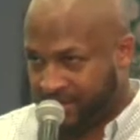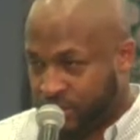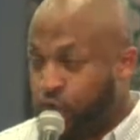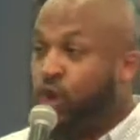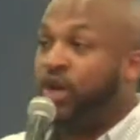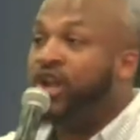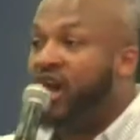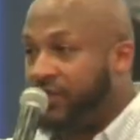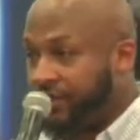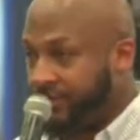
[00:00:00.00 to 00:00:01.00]
to
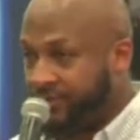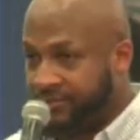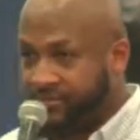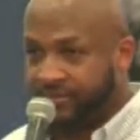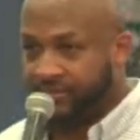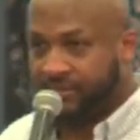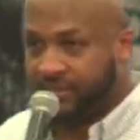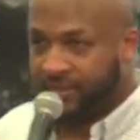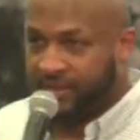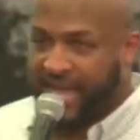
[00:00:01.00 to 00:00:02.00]
another.
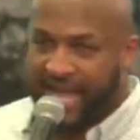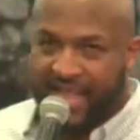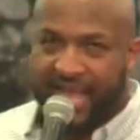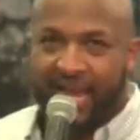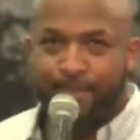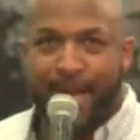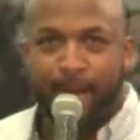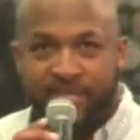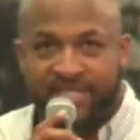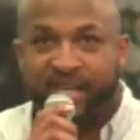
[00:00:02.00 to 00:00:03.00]
And I like how the
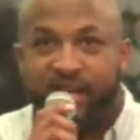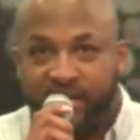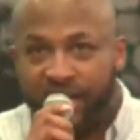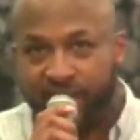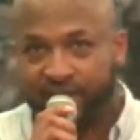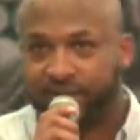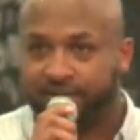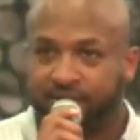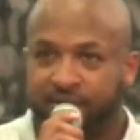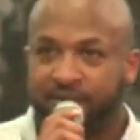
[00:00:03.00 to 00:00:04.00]
Bible just said another.
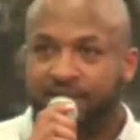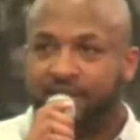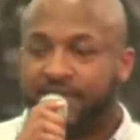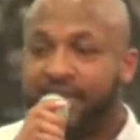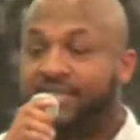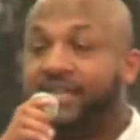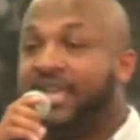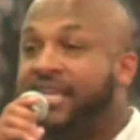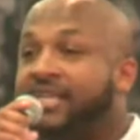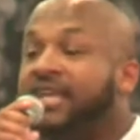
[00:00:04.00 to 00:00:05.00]
That's
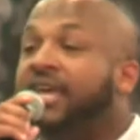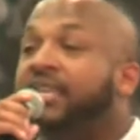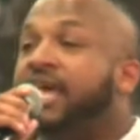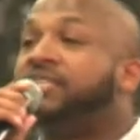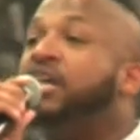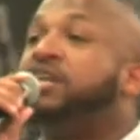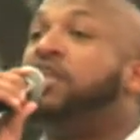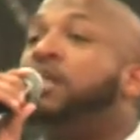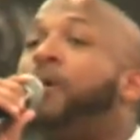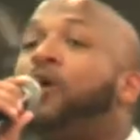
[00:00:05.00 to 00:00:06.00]
that's that's
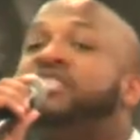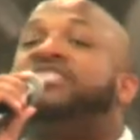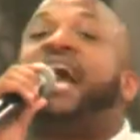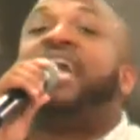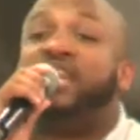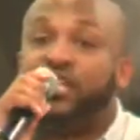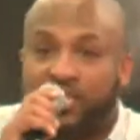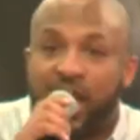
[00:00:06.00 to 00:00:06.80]
another person that's not in this